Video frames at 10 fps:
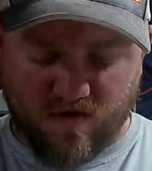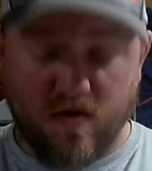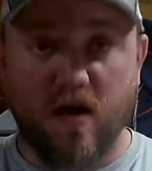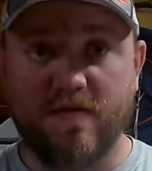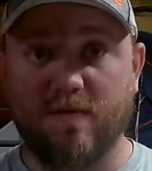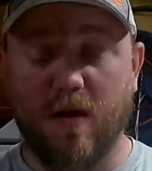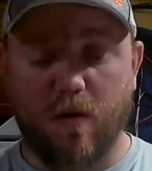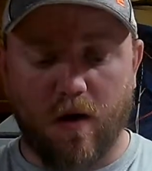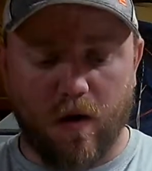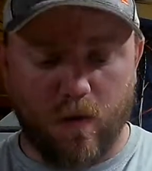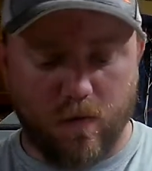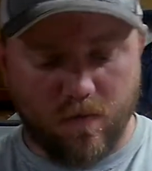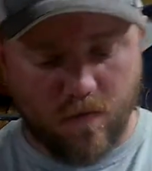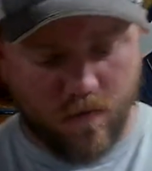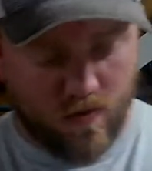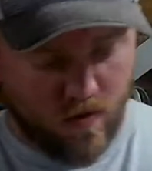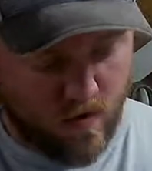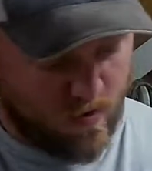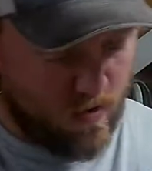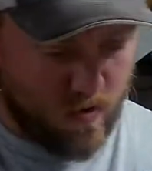it's got a small hole.
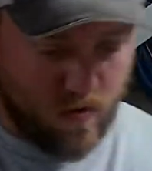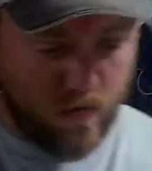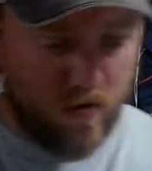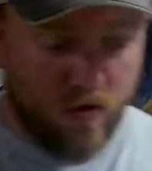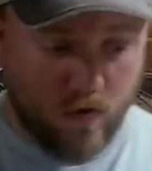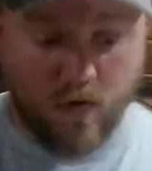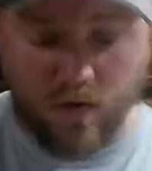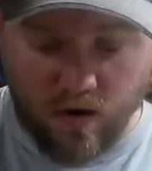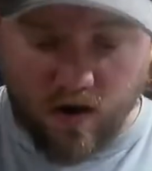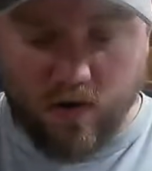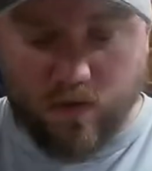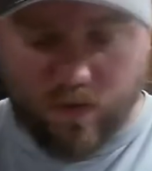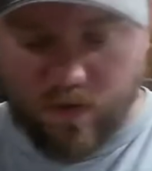Will help.